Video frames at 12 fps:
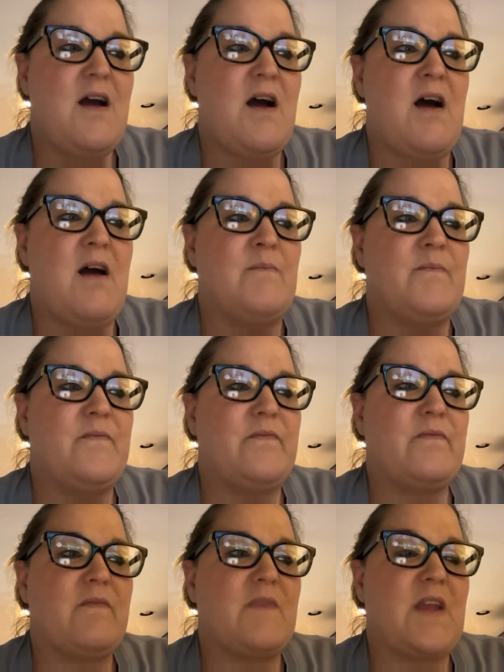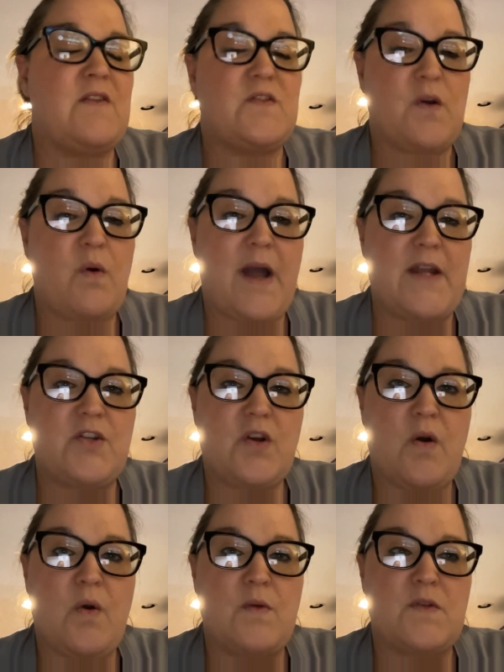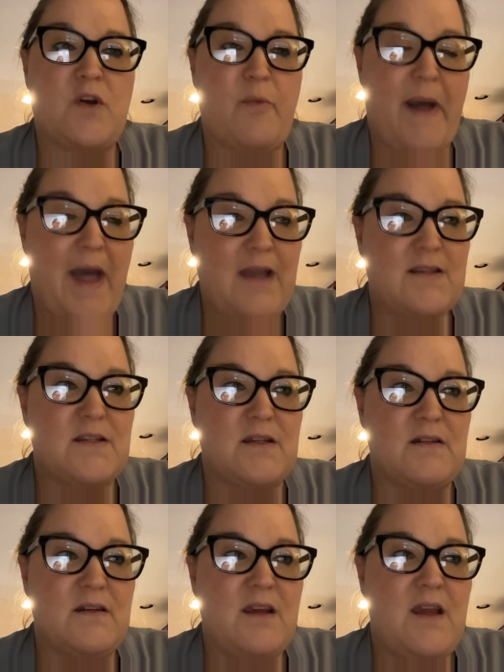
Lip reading: And so I chose Copaxone.